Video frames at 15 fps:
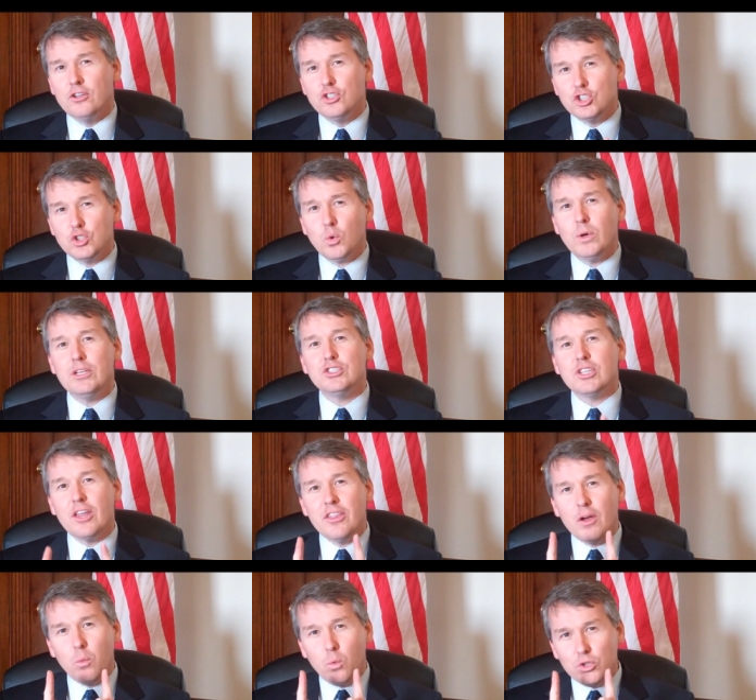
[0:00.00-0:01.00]
Choice
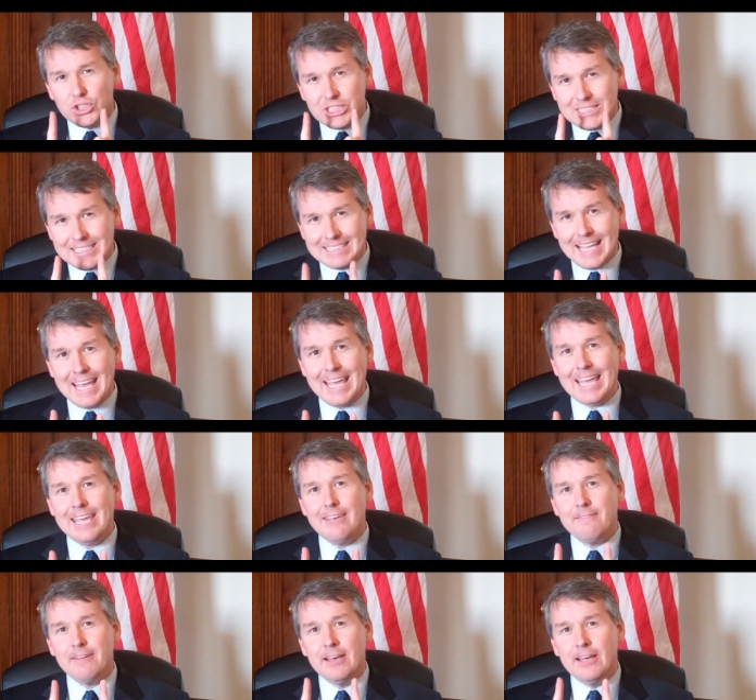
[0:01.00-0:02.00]
that will
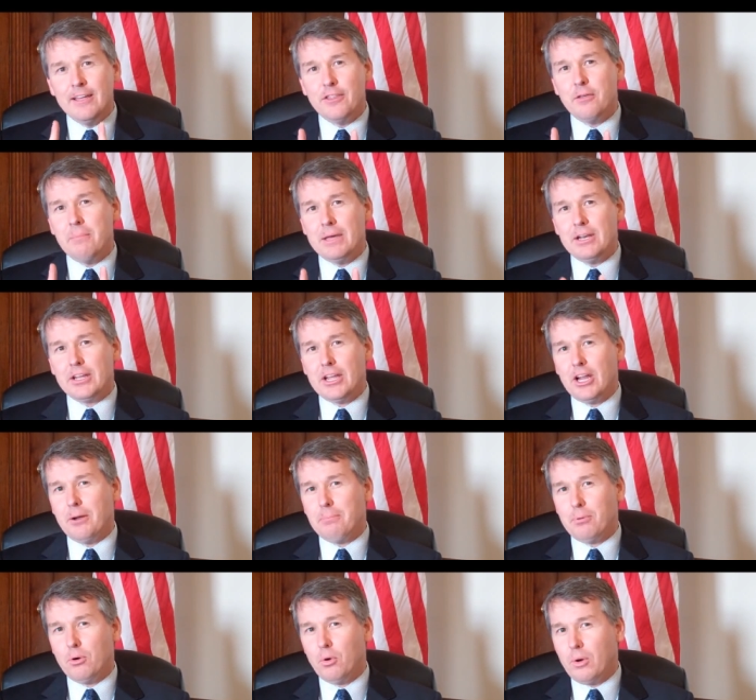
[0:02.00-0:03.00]
save the
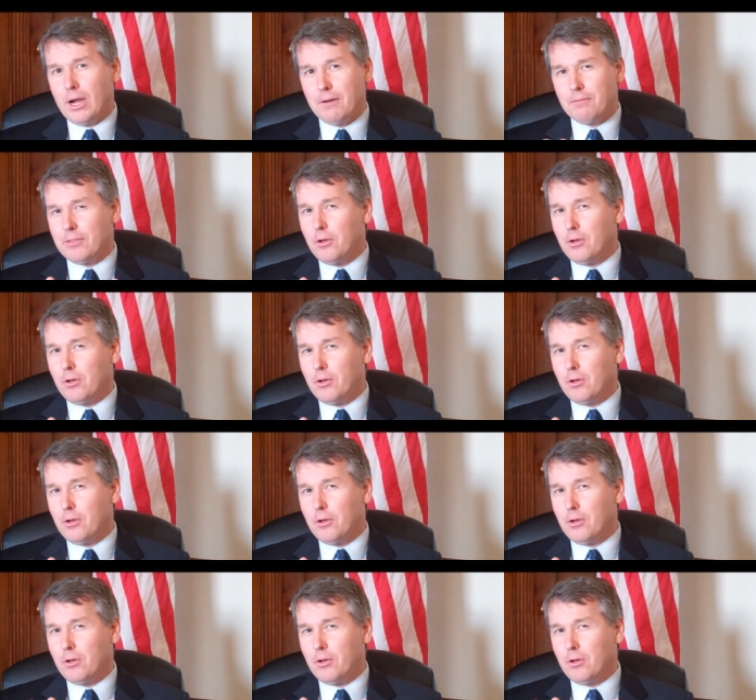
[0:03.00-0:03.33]
Medicare program.